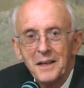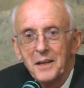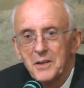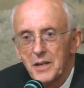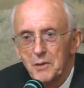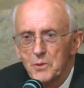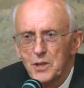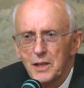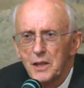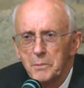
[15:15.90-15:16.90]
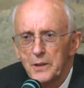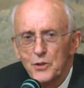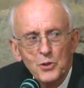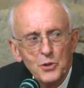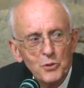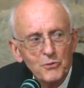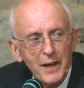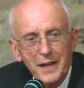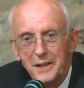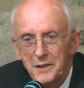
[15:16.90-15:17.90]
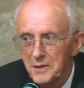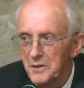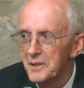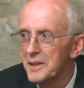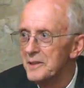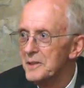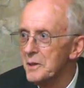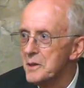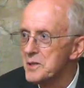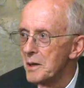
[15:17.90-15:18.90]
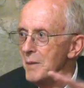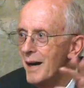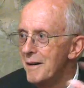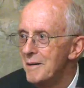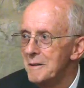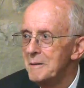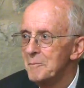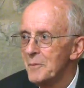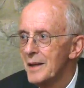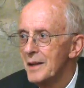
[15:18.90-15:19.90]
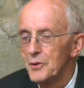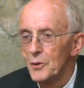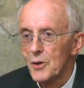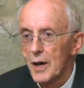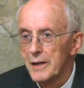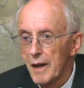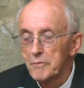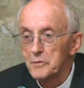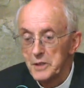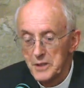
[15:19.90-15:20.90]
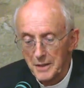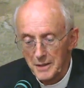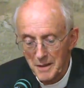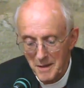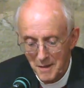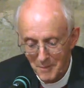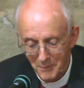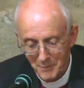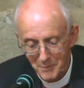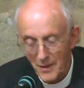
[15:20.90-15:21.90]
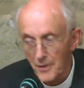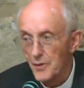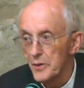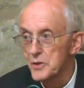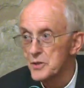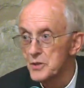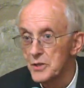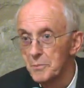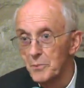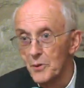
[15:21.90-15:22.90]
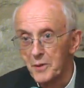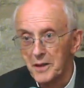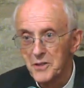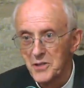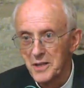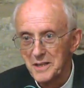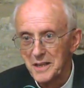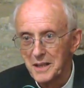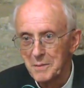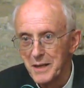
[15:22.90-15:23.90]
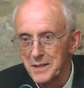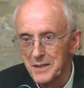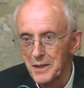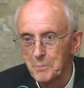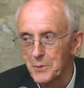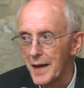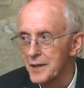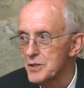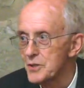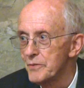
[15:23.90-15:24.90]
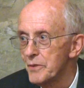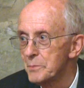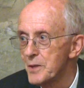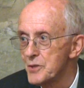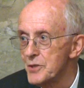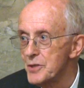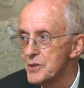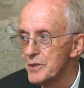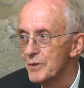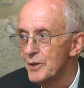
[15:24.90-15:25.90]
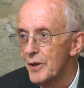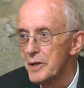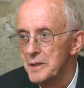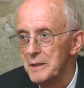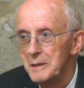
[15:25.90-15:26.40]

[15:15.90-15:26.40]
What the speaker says: It was a little bit too vague and ethereal somehow. And although I loved reading Brother Lawrence's book, and I certainly commend it, The Practice of the Presence of God,